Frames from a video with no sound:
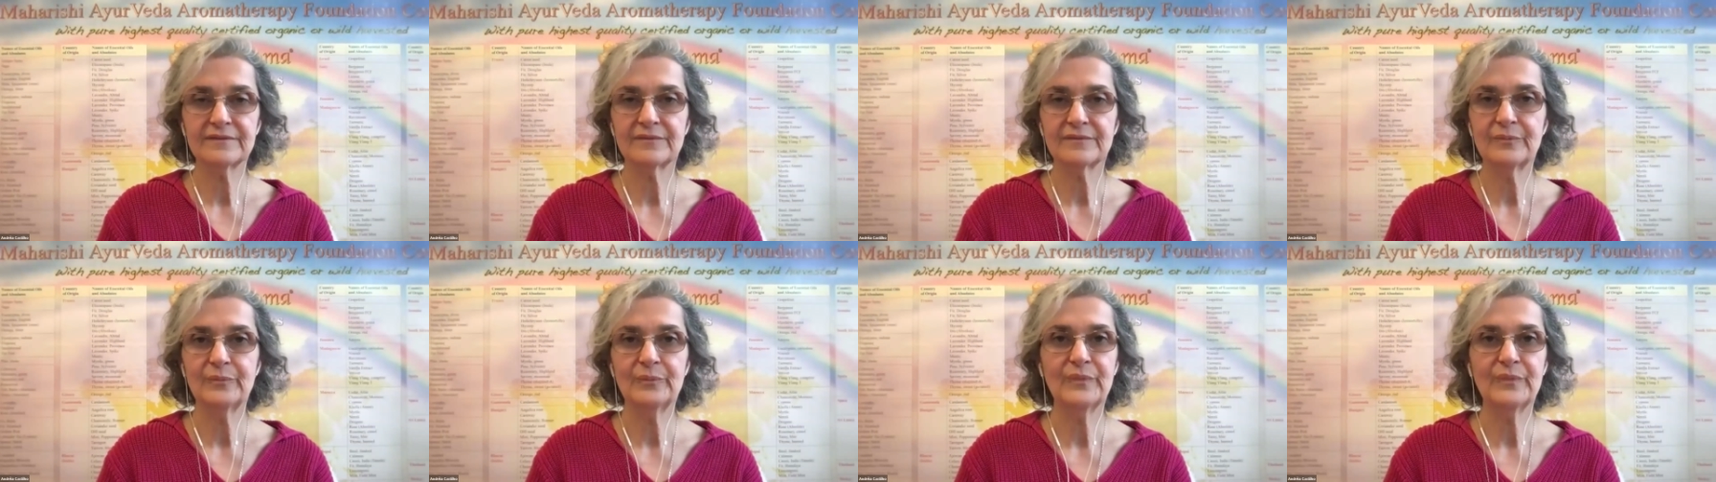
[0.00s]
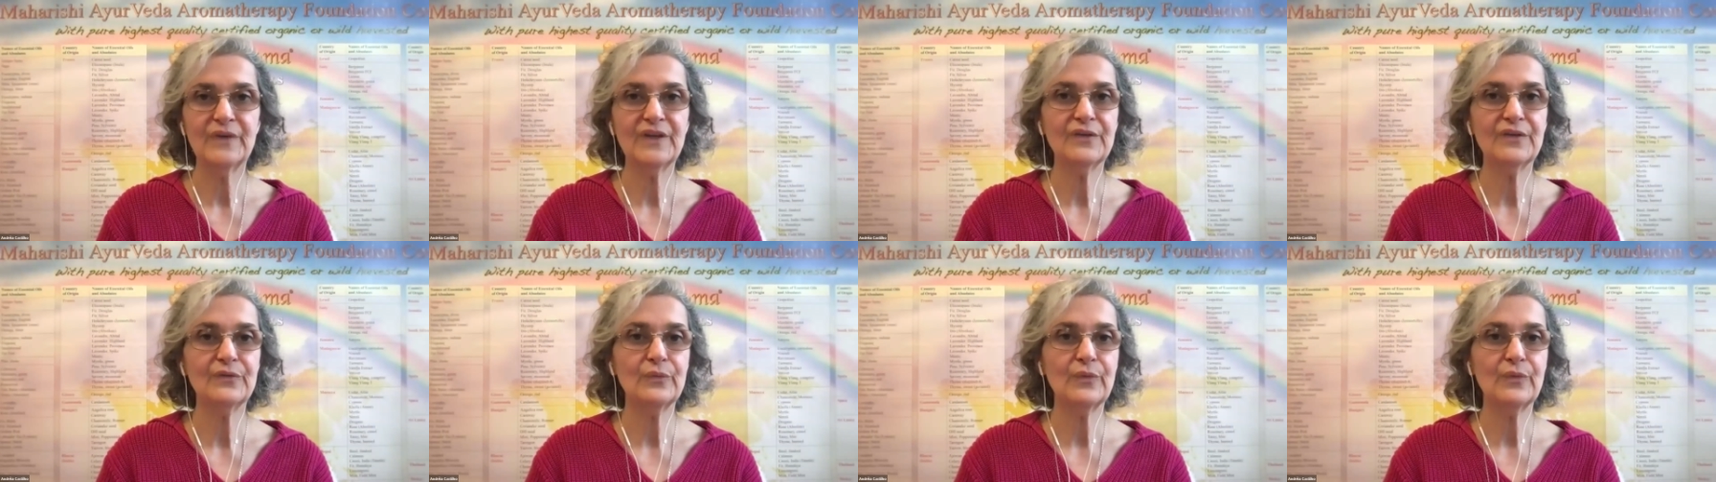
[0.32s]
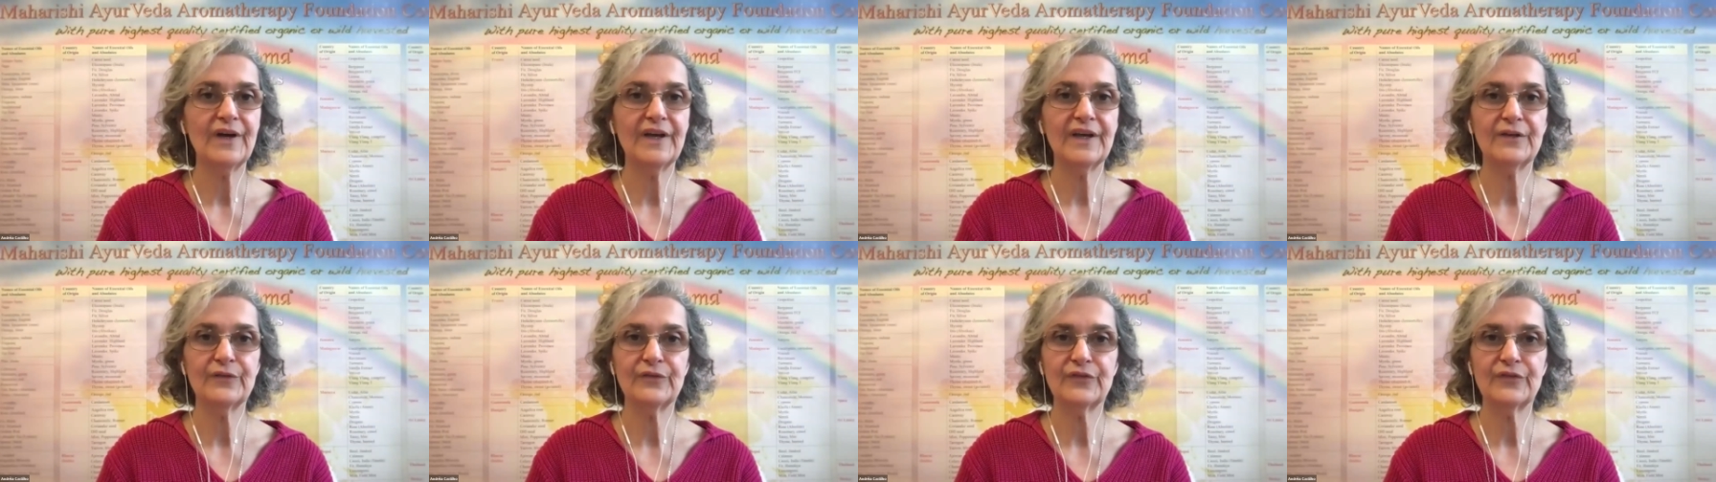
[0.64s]

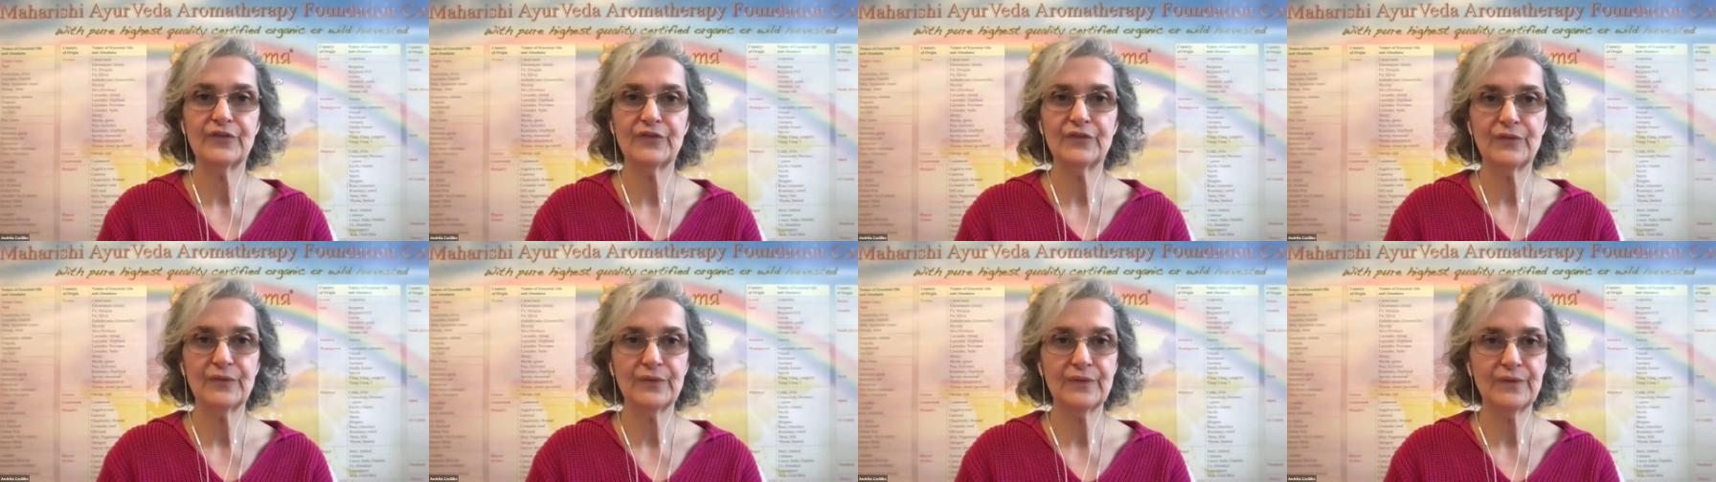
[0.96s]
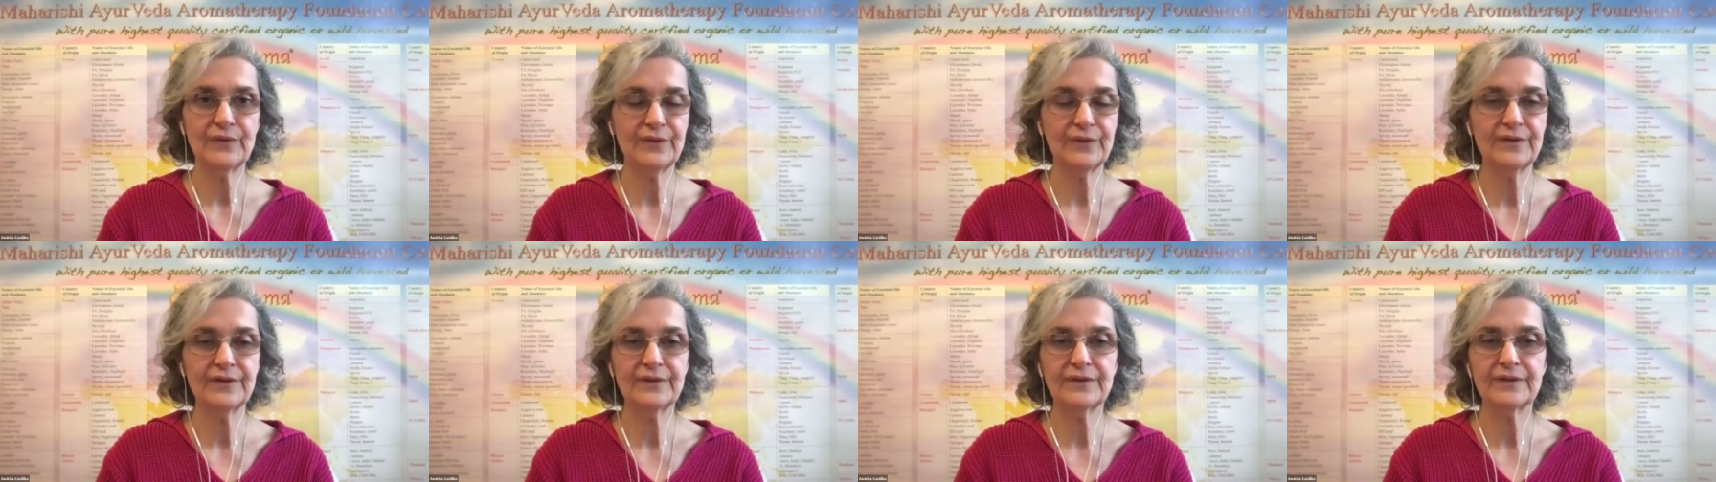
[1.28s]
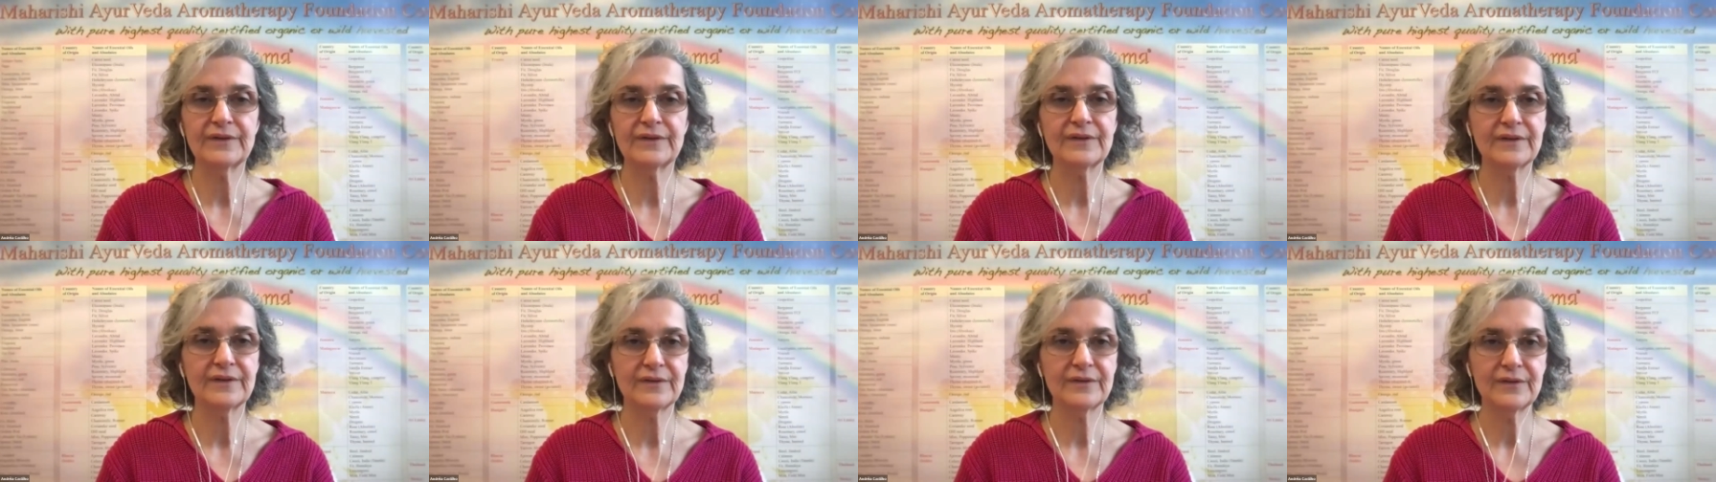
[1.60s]
midwives, or
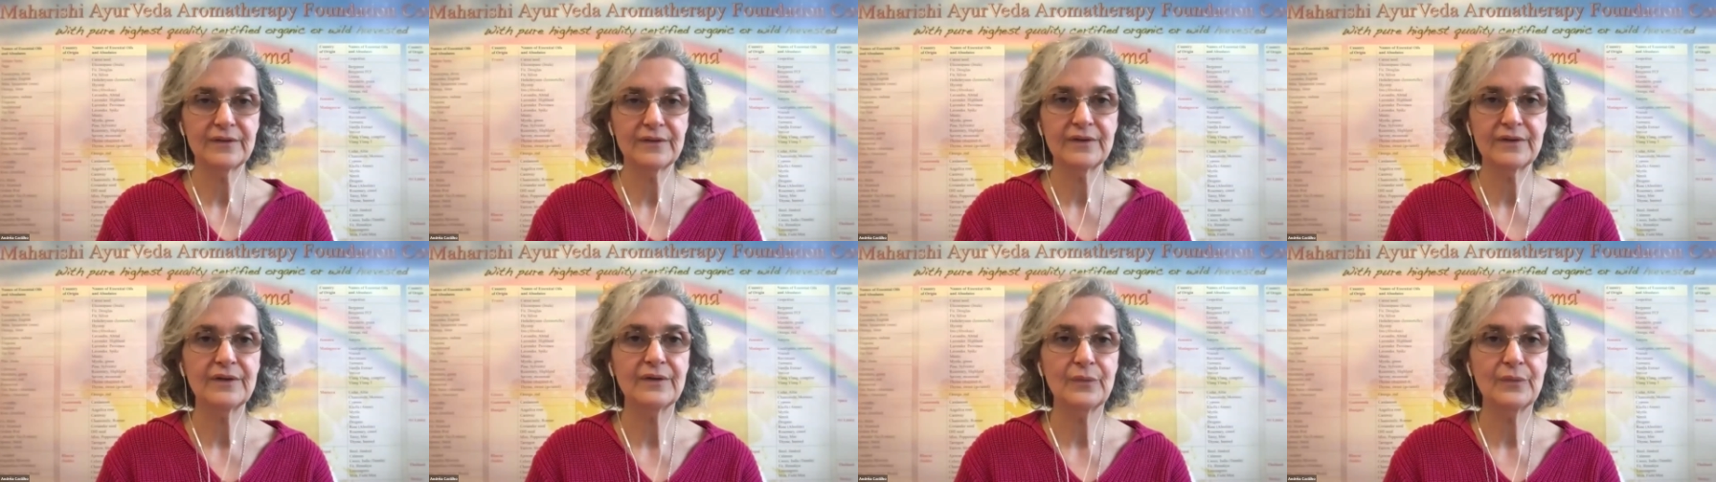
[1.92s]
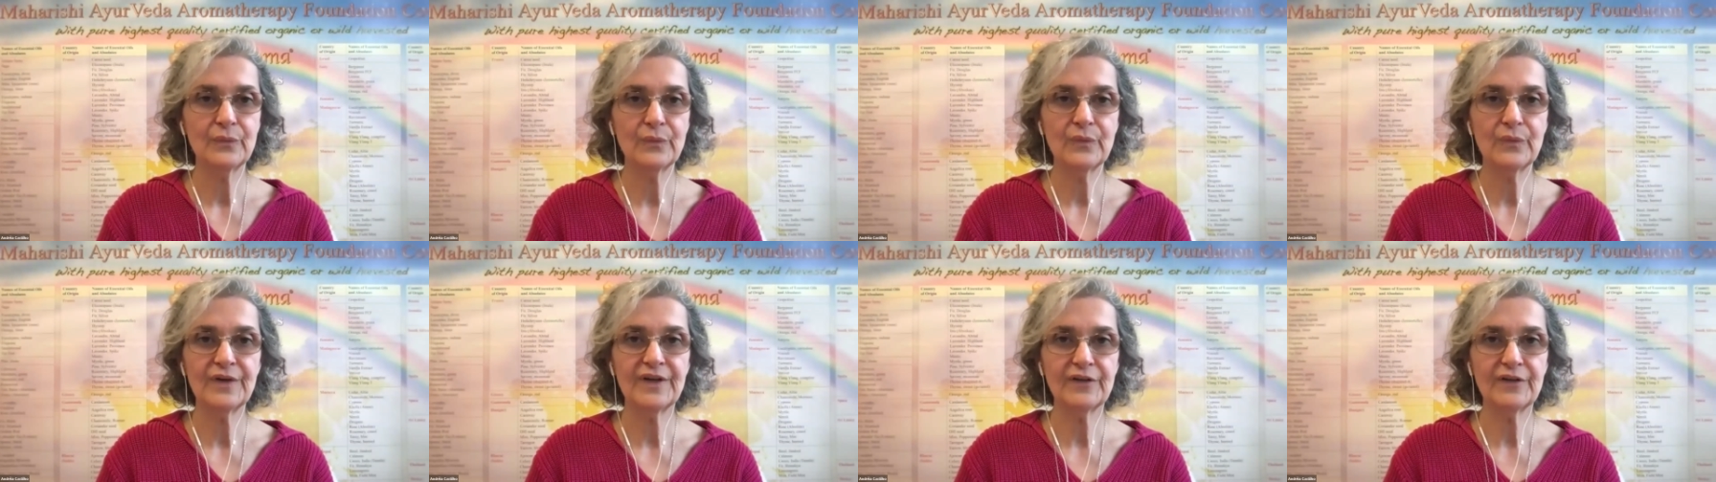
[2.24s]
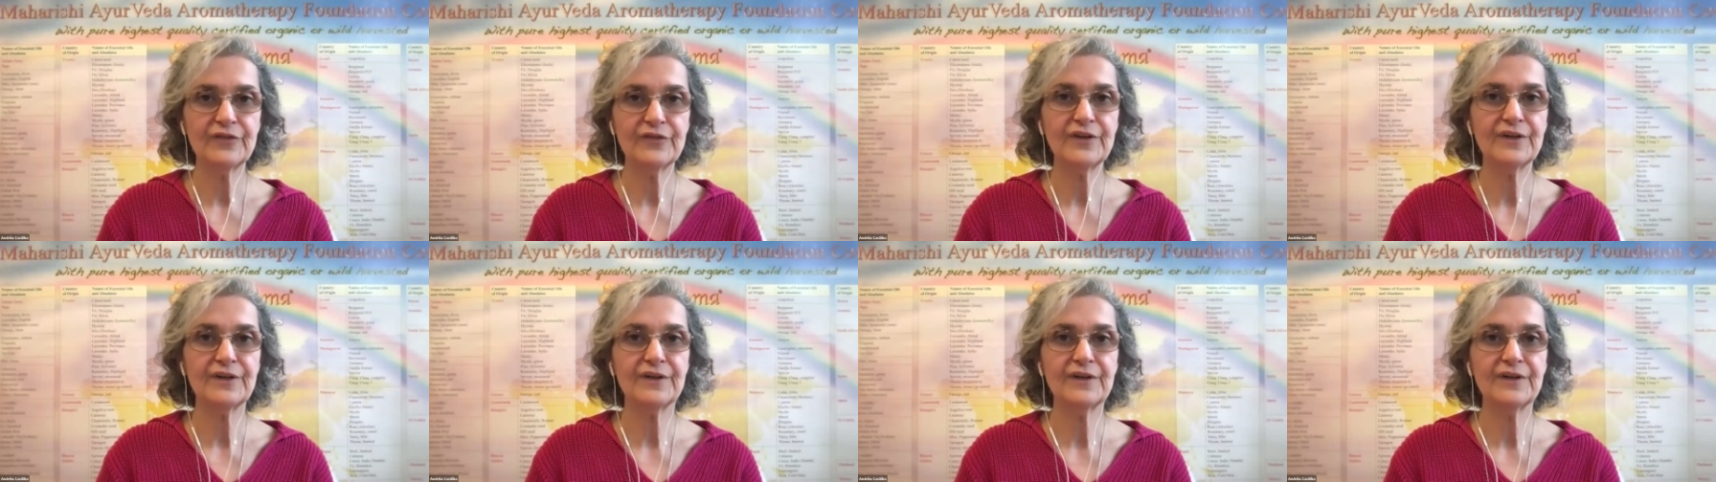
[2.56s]

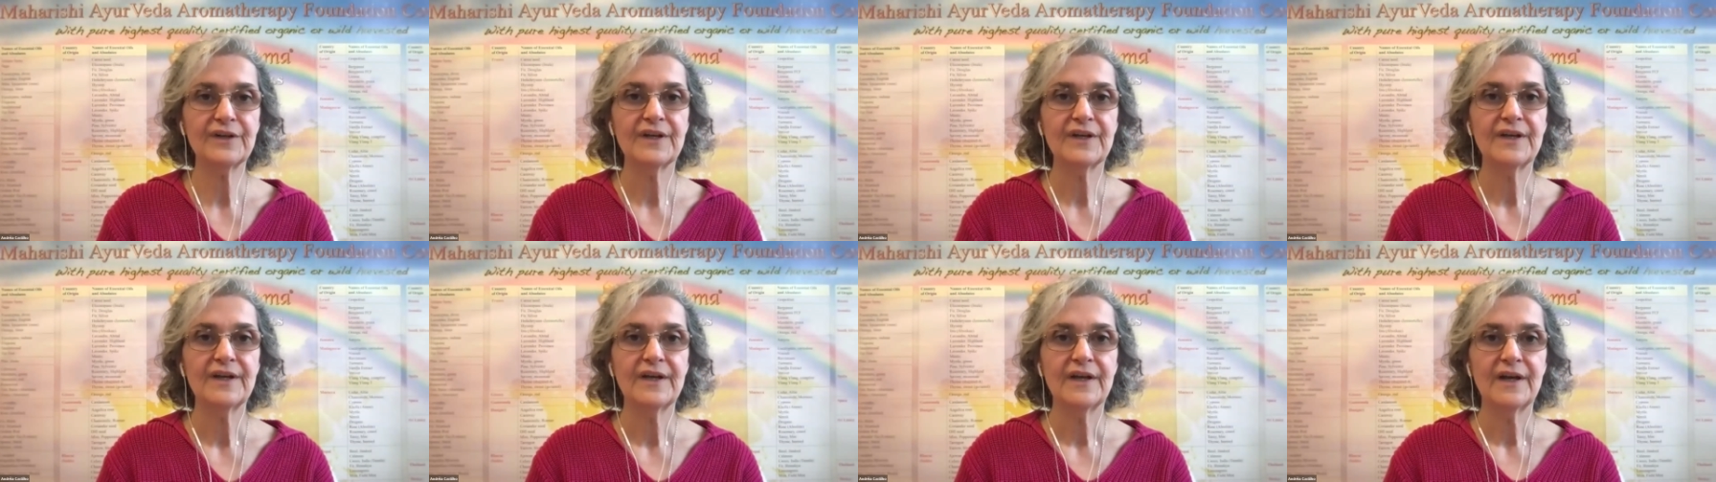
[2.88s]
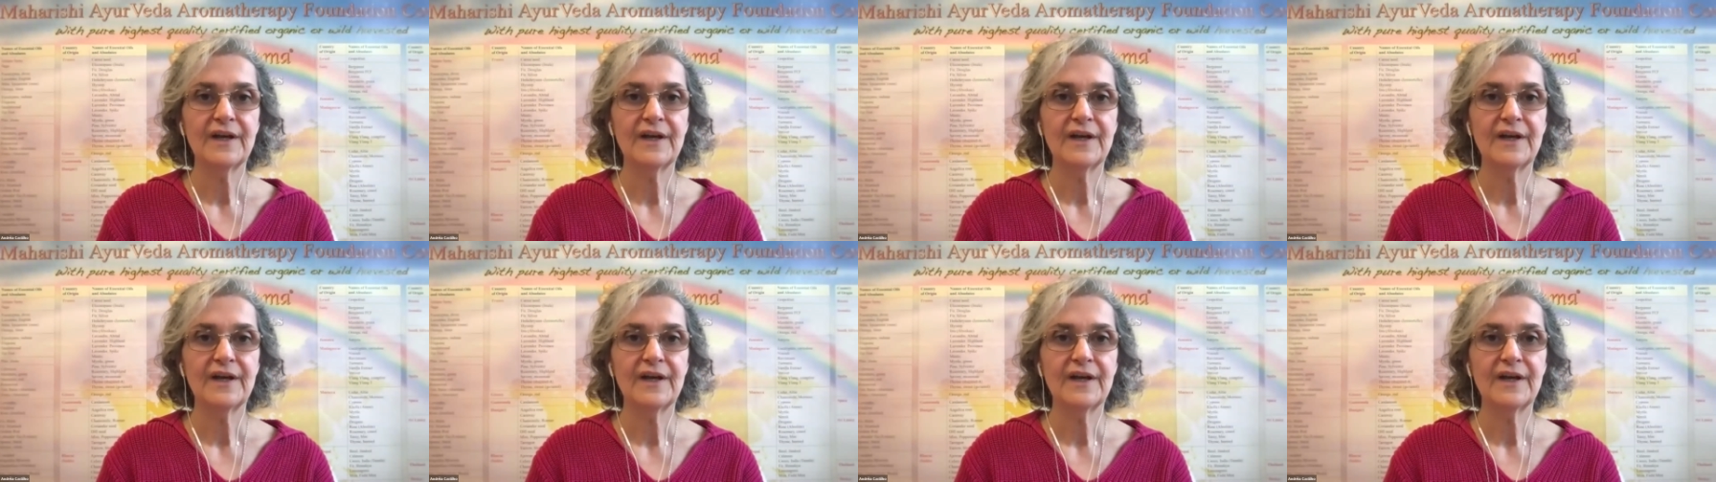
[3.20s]
whatever,